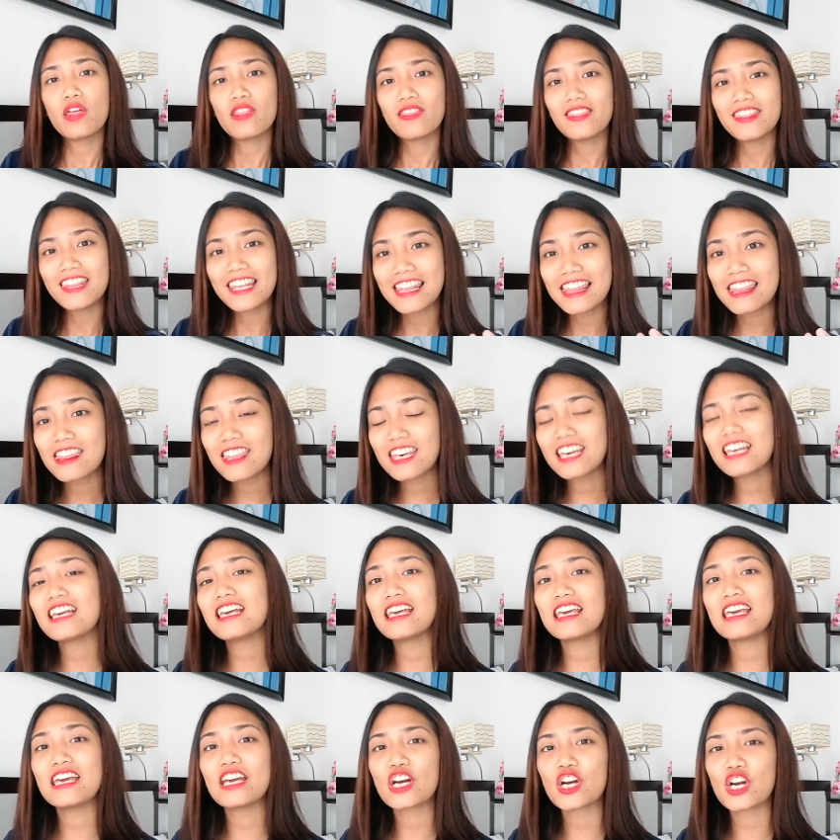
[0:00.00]
the thing
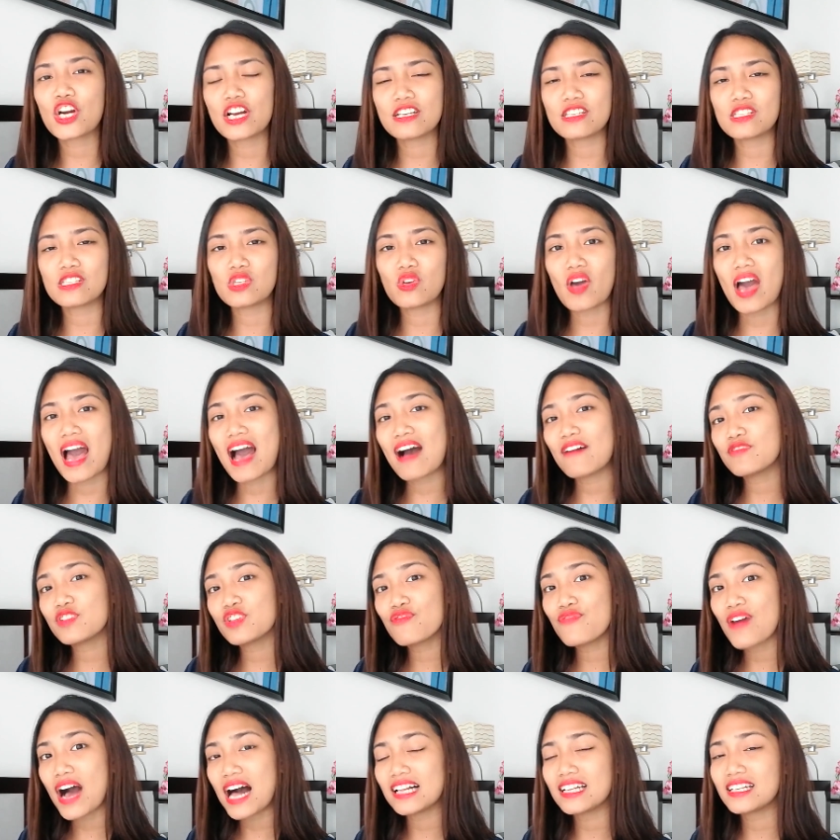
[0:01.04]
here is you have
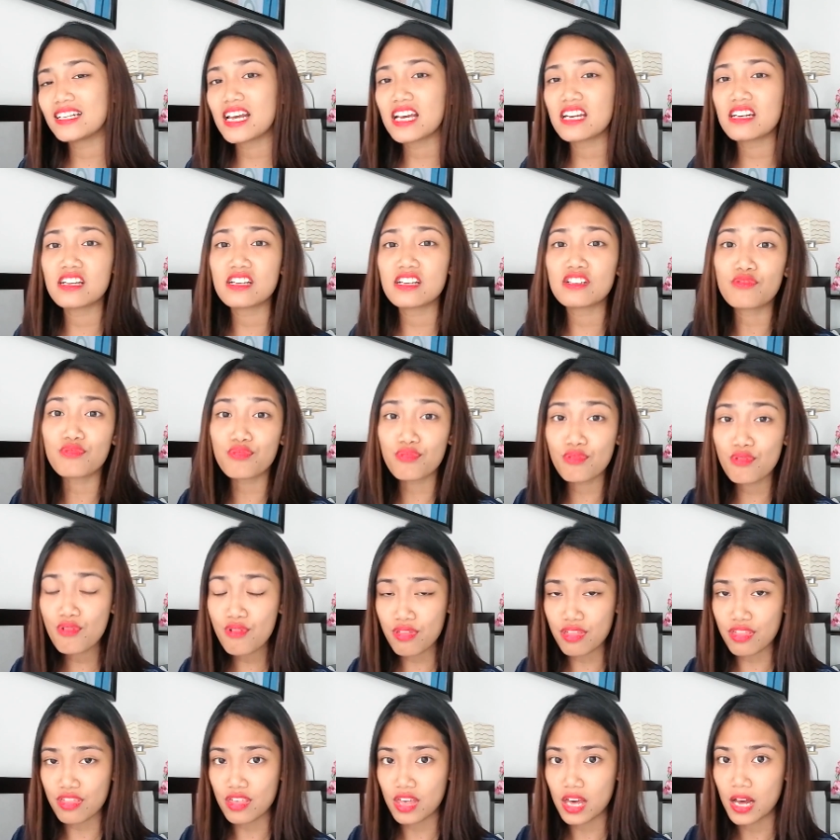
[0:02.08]
to validate the
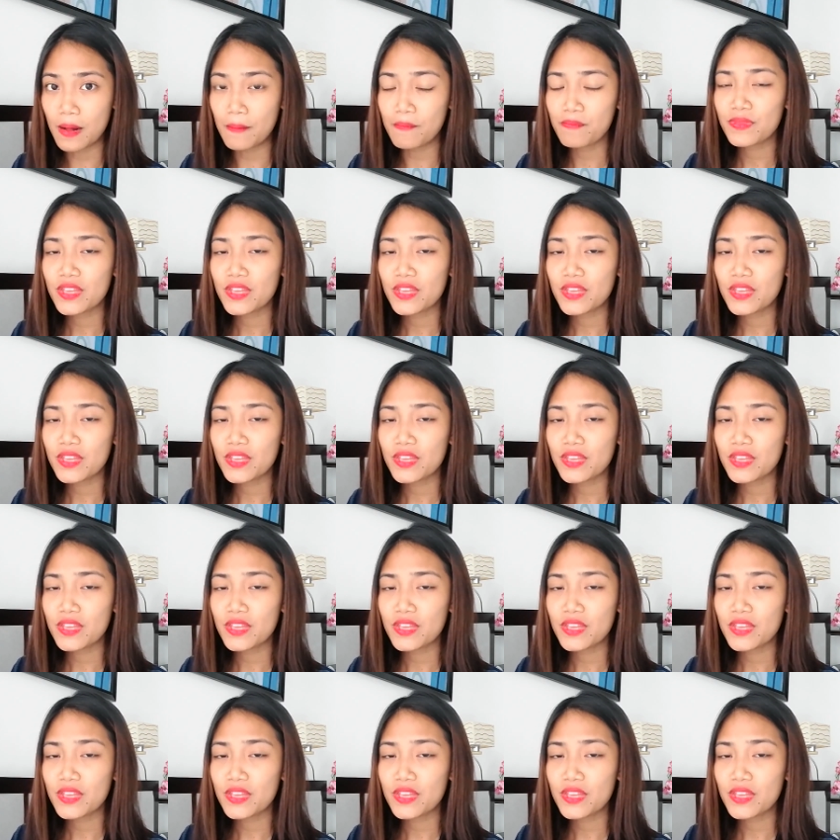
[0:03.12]
truth.